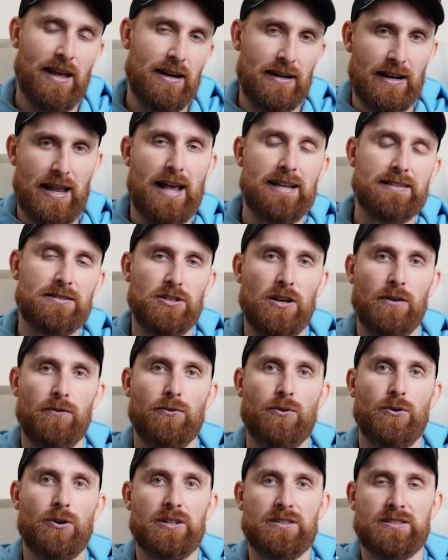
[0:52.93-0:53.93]
and lastly,
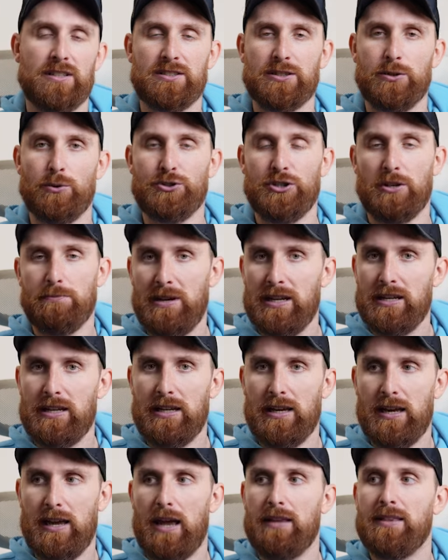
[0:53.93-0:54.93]
of course, the social
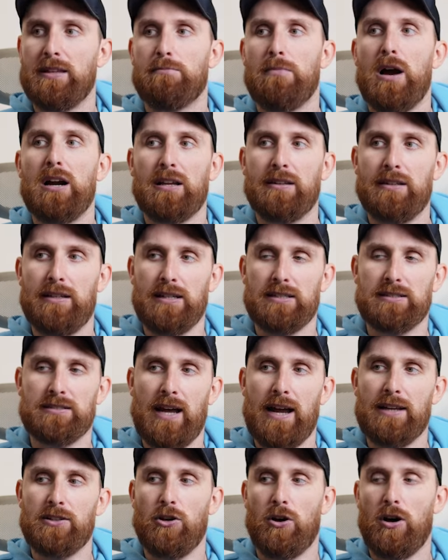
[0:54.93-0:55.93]
media and the marketing
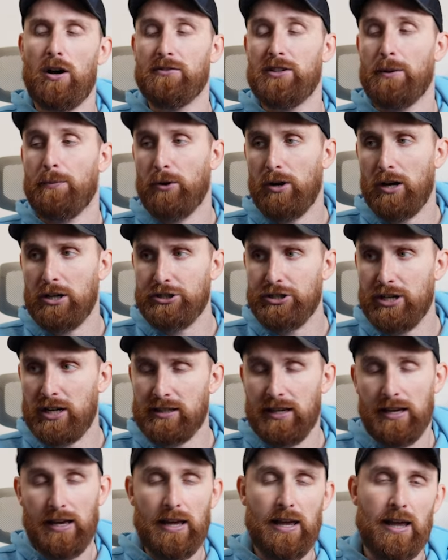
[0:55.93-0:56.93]
side of the project.